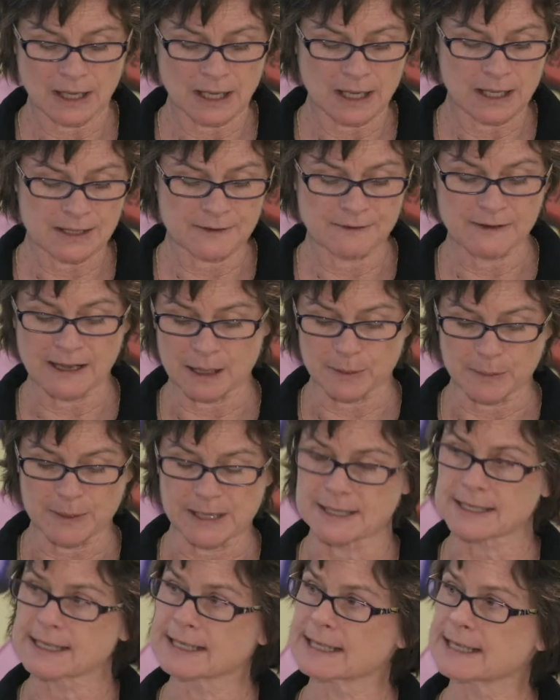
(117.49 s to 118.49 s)

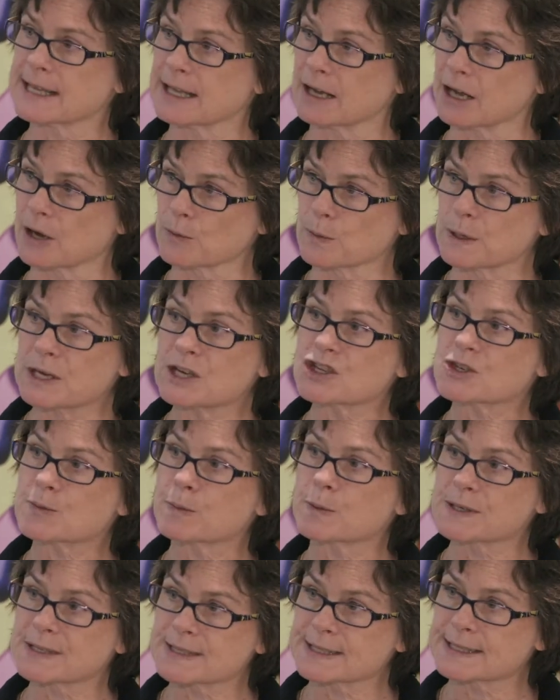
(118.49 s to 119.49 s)
Developmentally, a reach
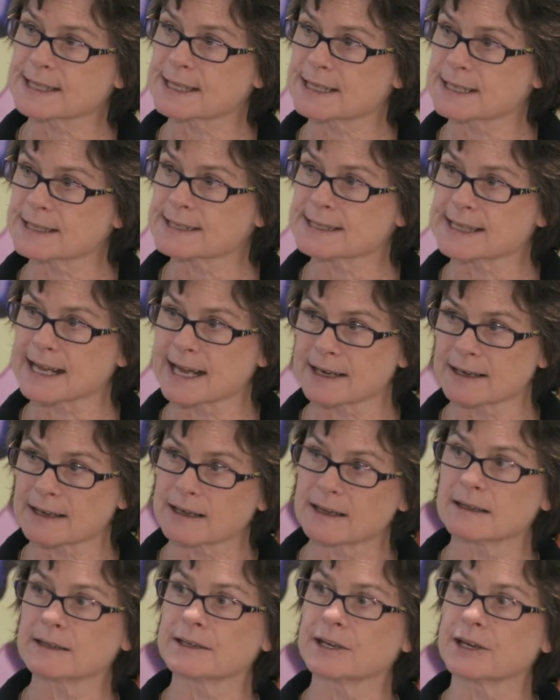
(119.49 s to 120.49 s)
precedes that
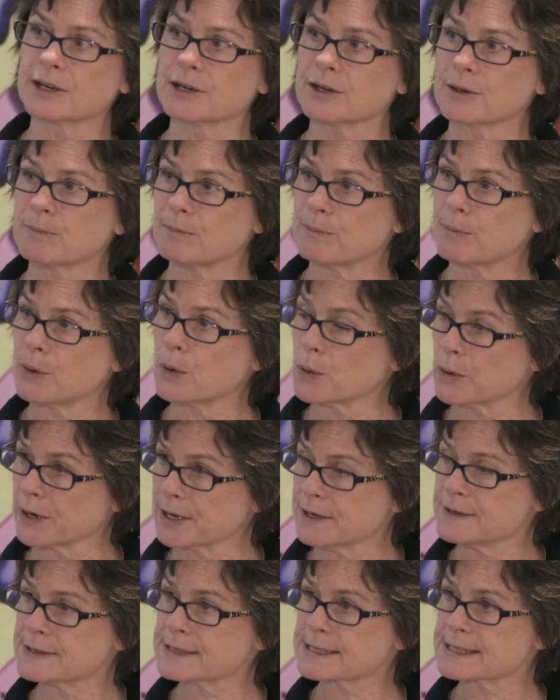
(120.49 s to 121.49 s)
clear
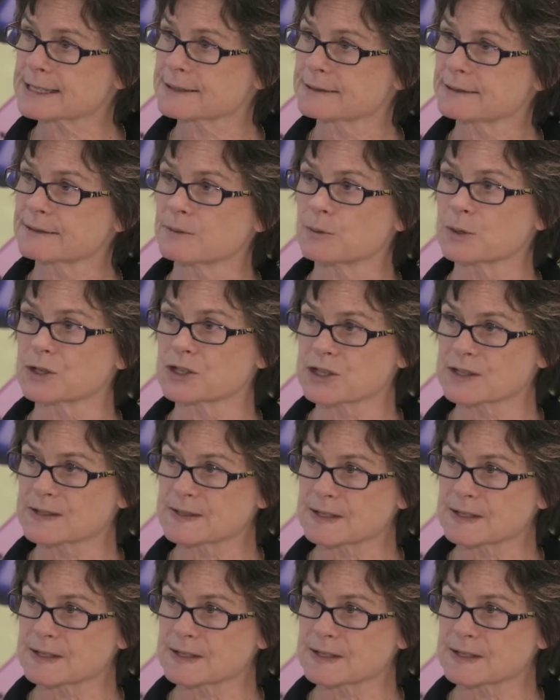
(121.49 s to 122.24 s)
point, which is